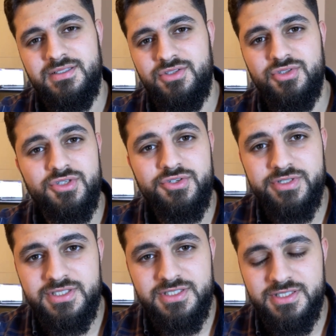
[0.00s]
You're a
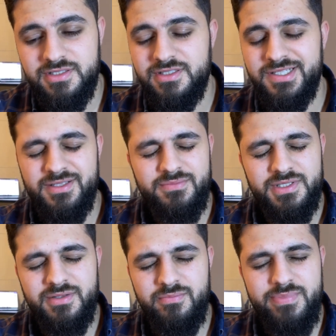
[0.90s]
Christian, be
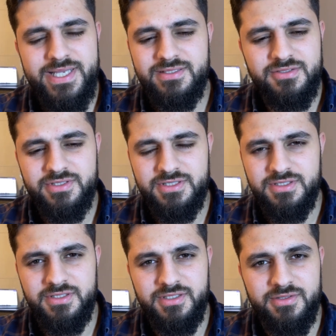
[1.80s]
the best
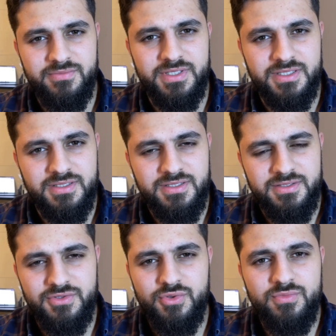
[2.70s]
Christian you can be.
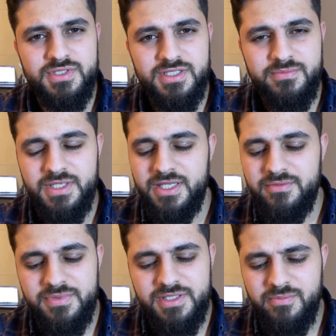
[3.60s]
You're a Muslim,
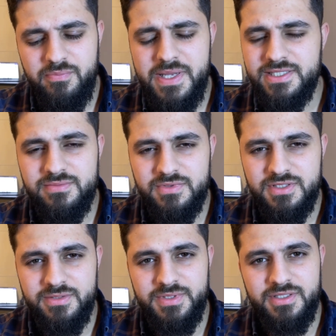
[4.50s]
be the best
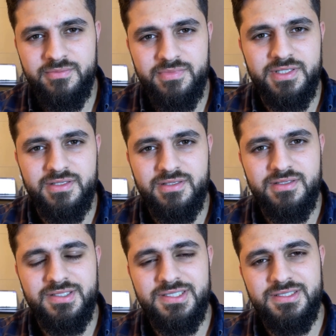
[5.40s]
Muslim you can be.
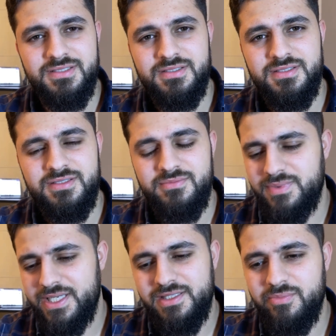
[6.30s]

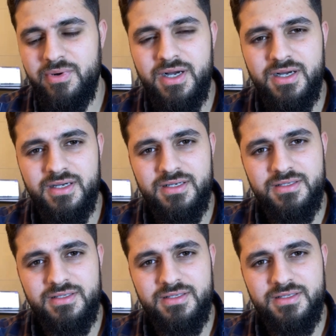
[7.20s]
Play the part.